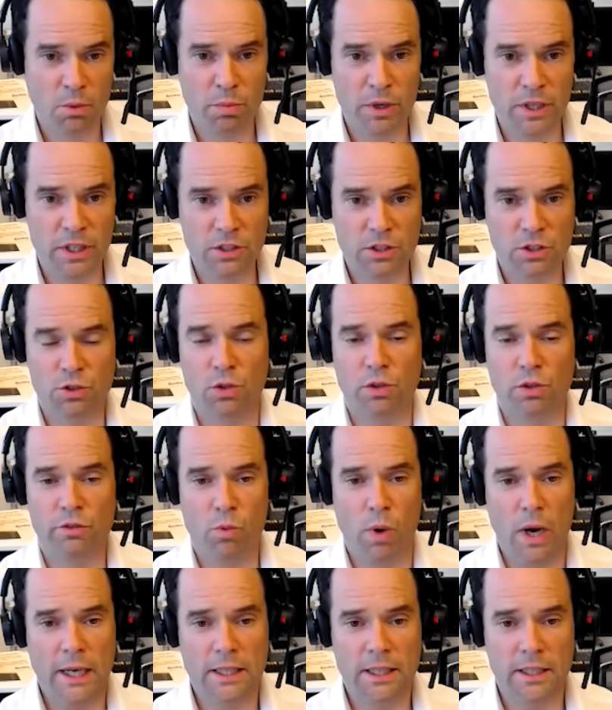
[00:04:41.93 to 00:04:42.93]
But it's sort of
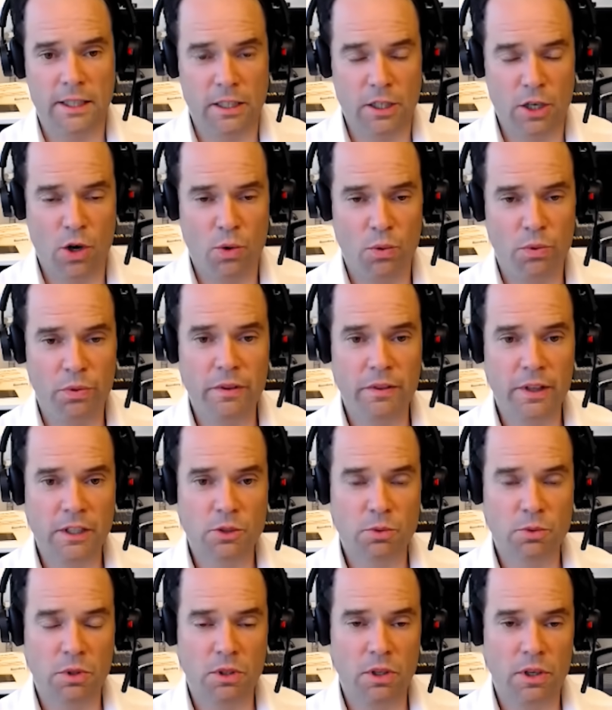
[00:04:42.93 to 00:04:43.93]
widely known that
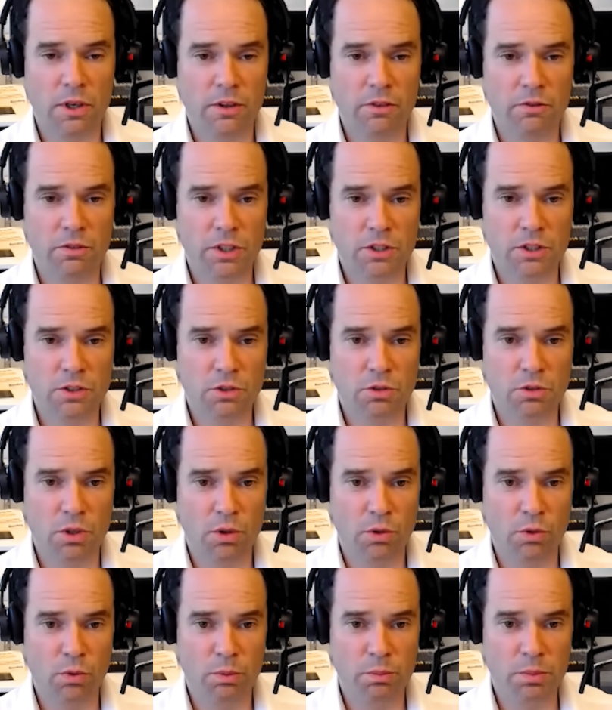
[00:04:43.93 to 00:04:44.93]
that's where a lot of the vehicle
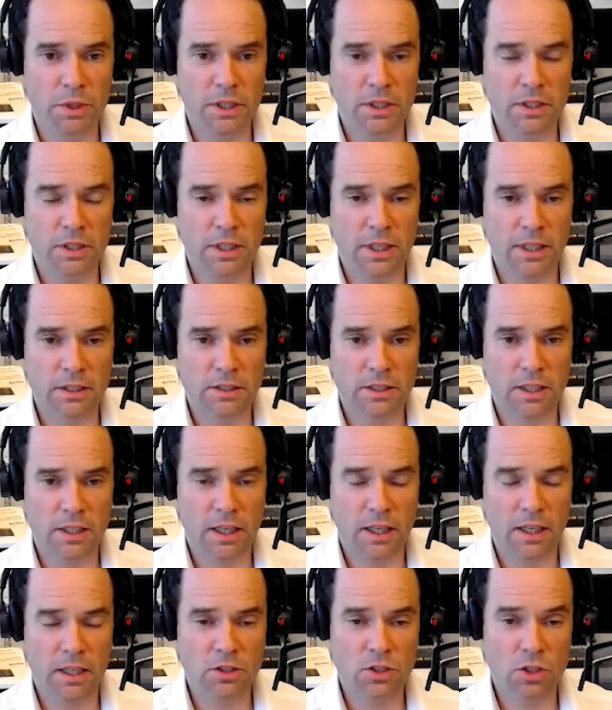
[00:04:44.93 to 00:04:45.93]
growth will be in the next
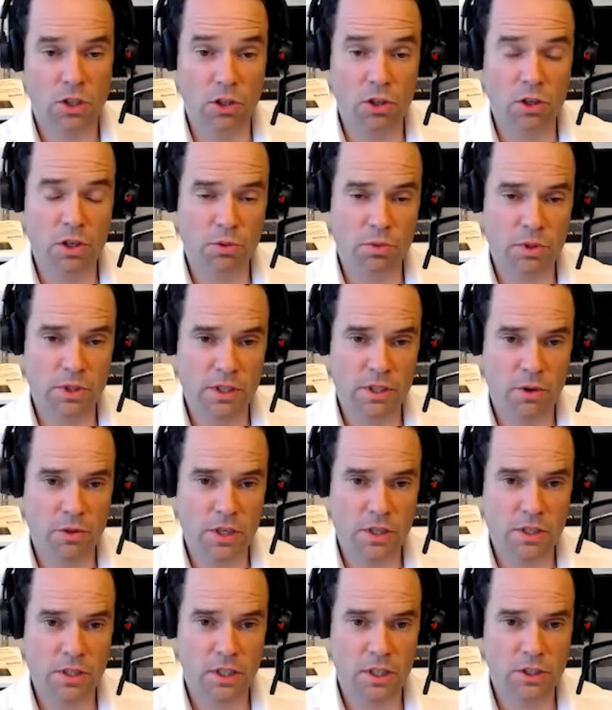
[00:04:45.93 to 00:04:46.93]
decades, along with
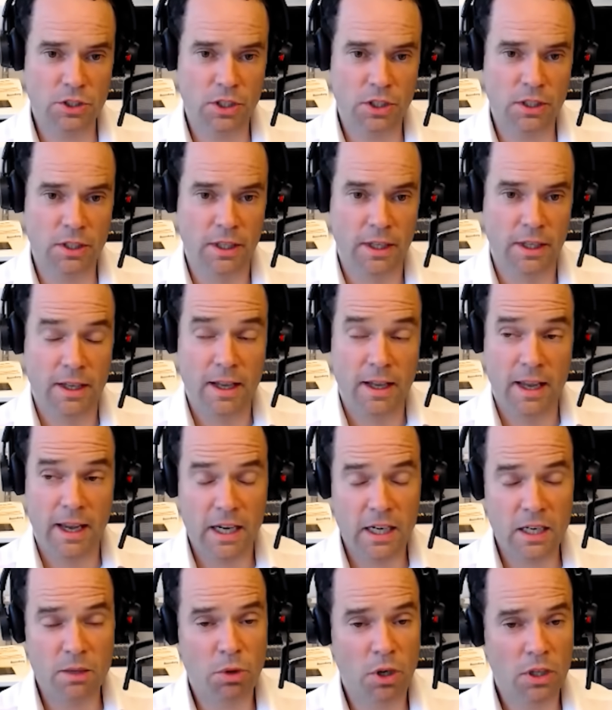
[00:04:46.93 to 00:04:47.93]
Southeast Asia.
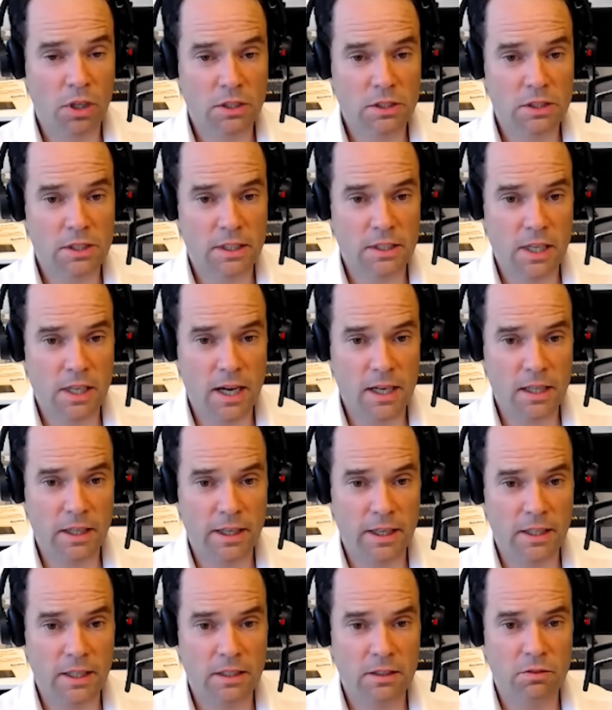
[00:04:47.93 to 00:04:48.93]
And in markets like
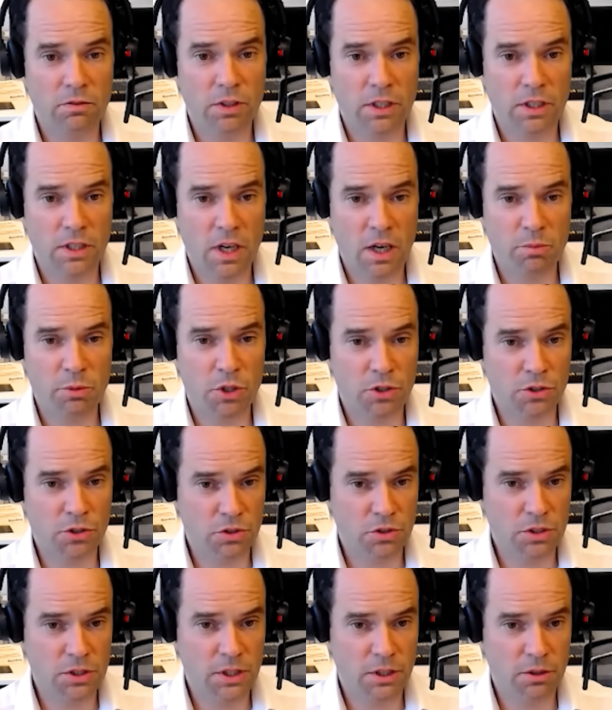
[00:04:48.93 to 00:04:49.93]
Thailand and Vietnam, you're
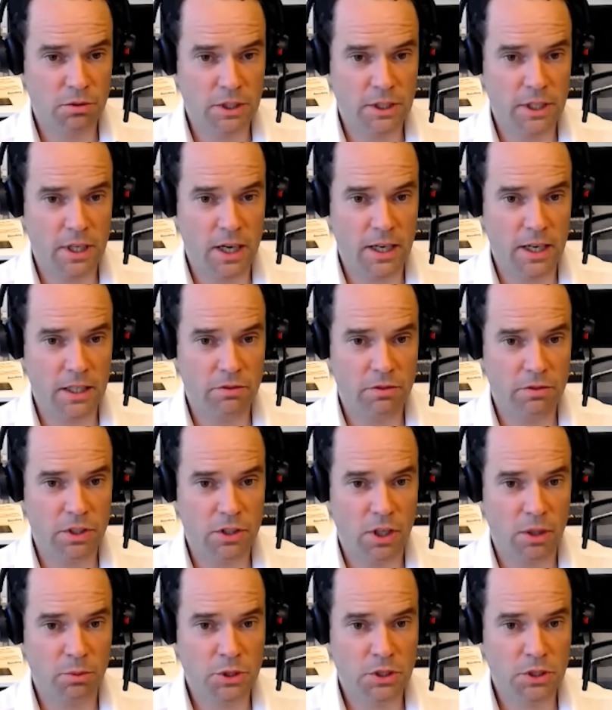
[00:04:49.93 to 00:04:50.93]
also seeing really high EV
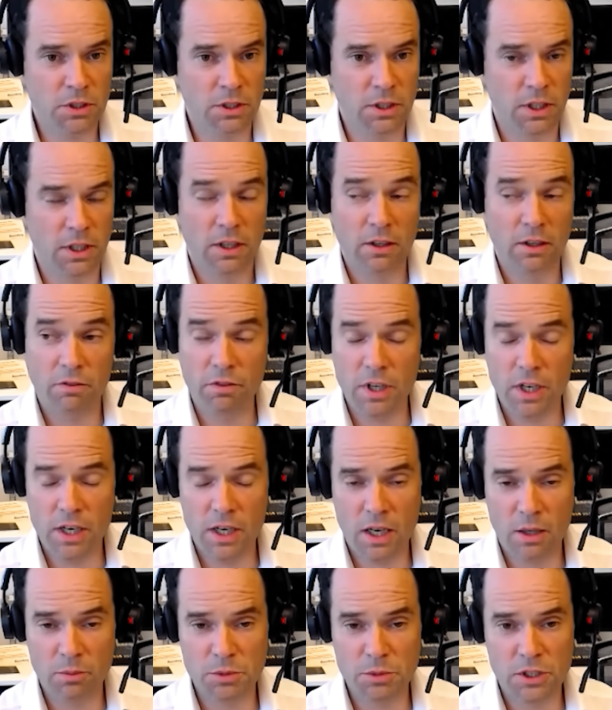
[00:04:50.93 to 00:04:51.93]
adoption.
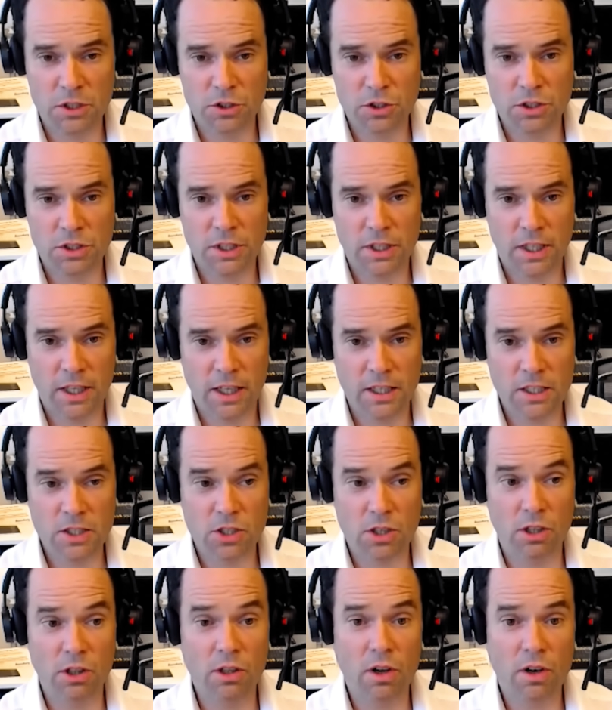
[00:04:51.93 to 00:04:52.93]
Vietnam's an interesting case.
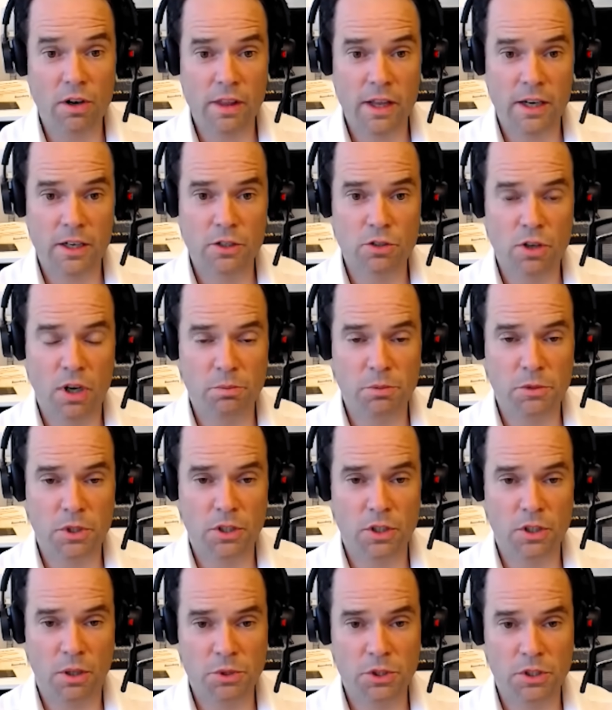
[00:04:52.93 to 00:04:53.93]
A lot of that
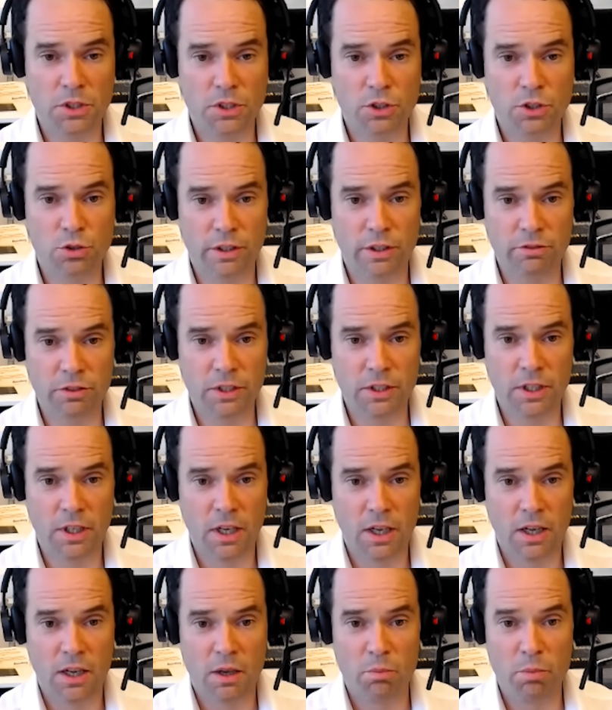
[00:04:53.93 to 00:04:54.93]
adoption is driven
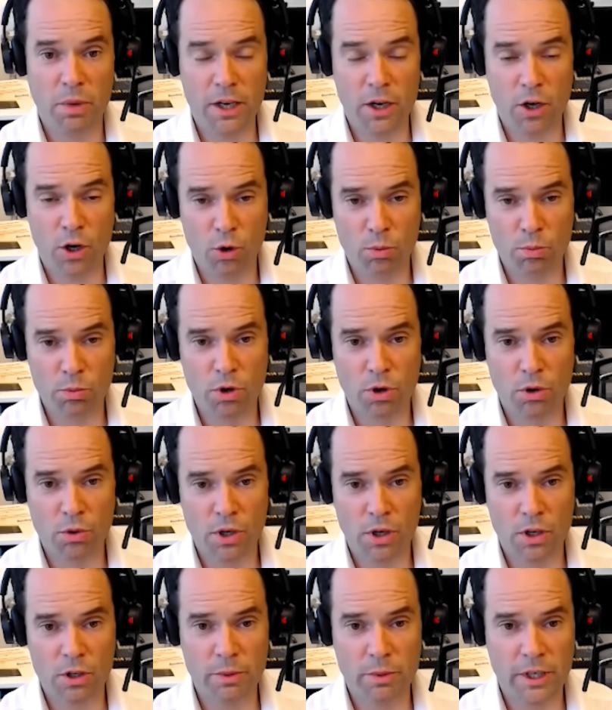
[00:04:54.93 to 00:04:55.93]
by a homegrown
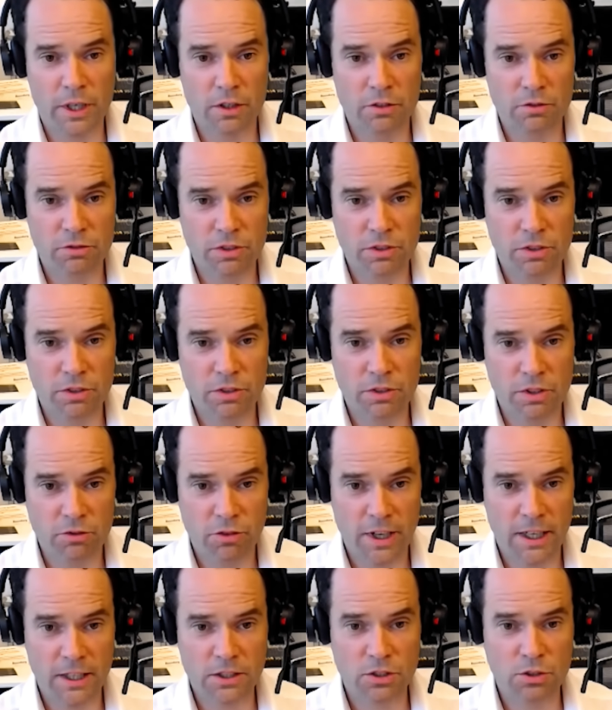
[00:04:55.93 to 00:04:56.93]
automaker
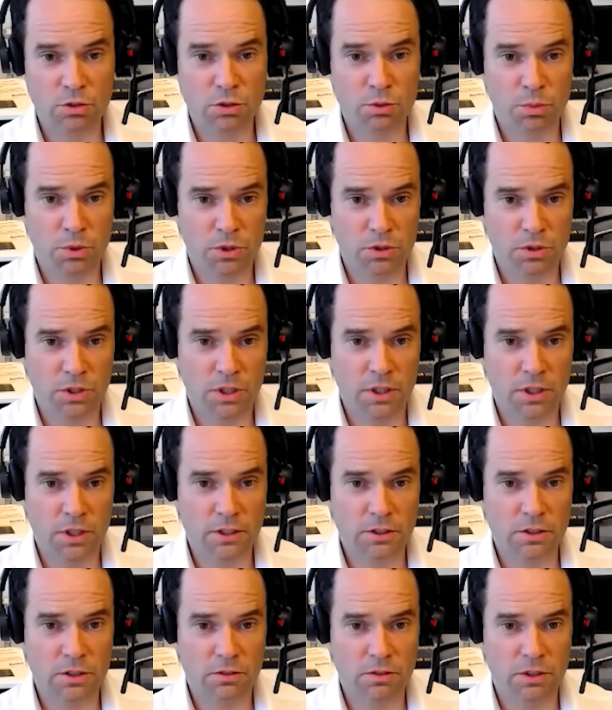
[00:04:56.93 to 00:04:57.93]
VinFast, who's producing
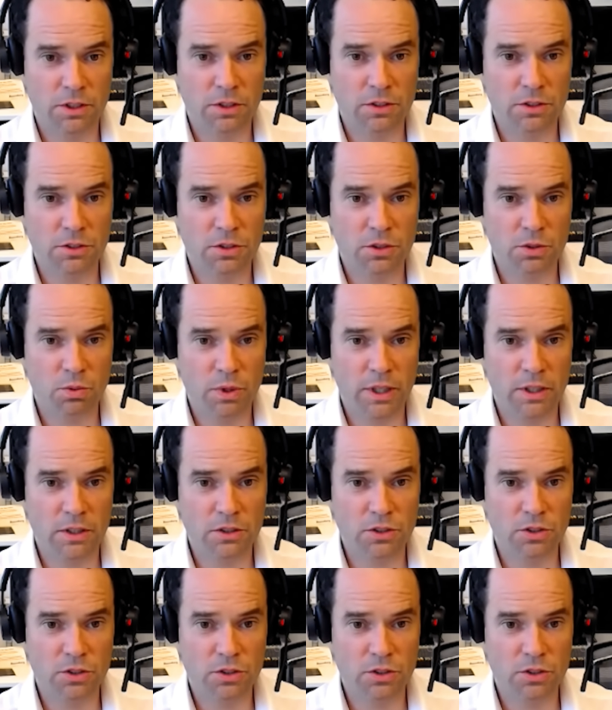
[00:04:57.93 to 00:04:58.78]
electric vehicles as well.